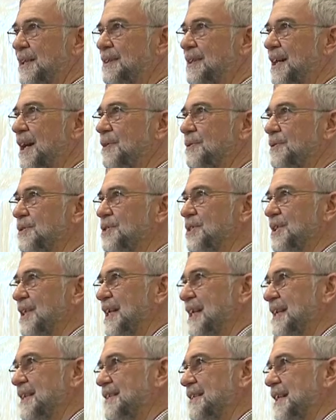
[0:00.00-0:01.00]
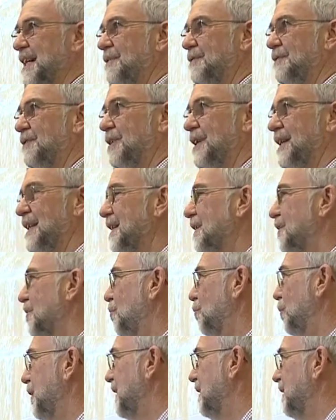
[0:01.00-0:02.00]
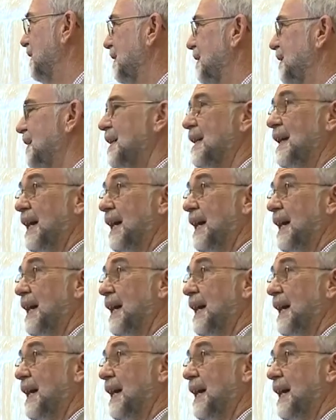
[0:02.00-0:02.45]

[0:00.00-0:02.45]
downstairs every week.